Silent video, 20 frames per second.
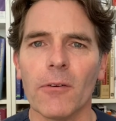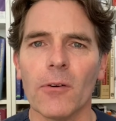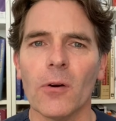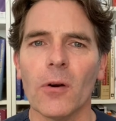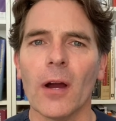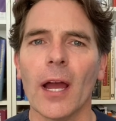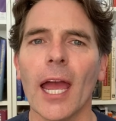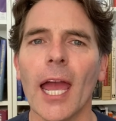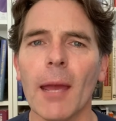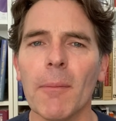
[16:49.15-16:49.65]

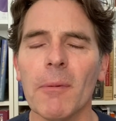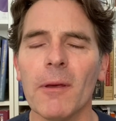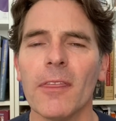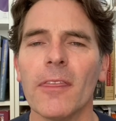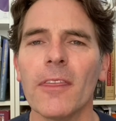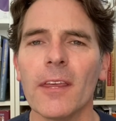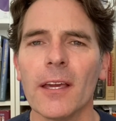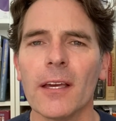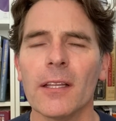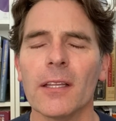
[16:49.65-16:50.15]
or
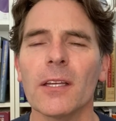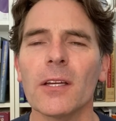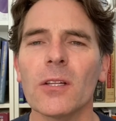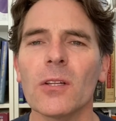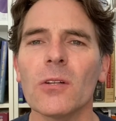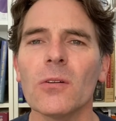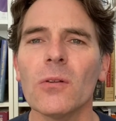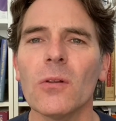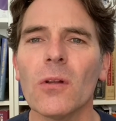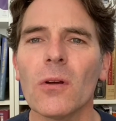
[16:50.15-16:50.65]

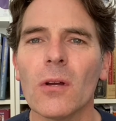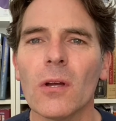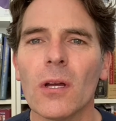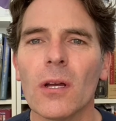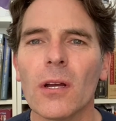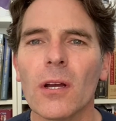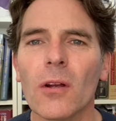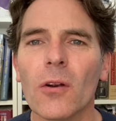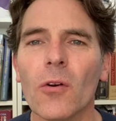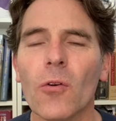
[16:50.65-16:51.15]
epithelial
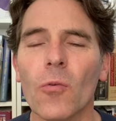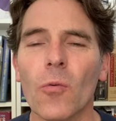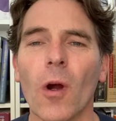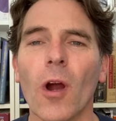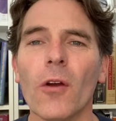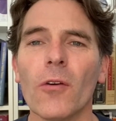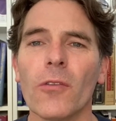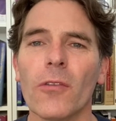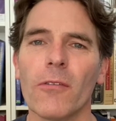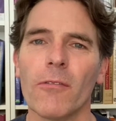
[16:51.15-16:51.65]

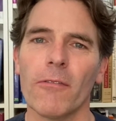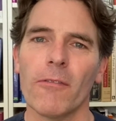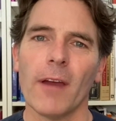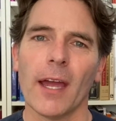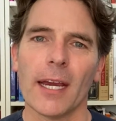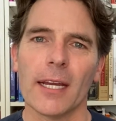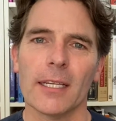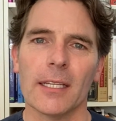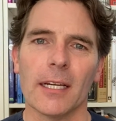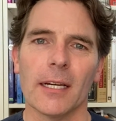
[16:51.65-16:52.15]
growth
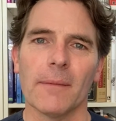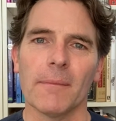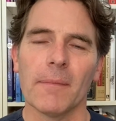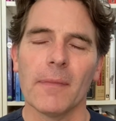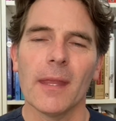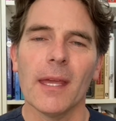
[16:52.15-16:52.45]
factor.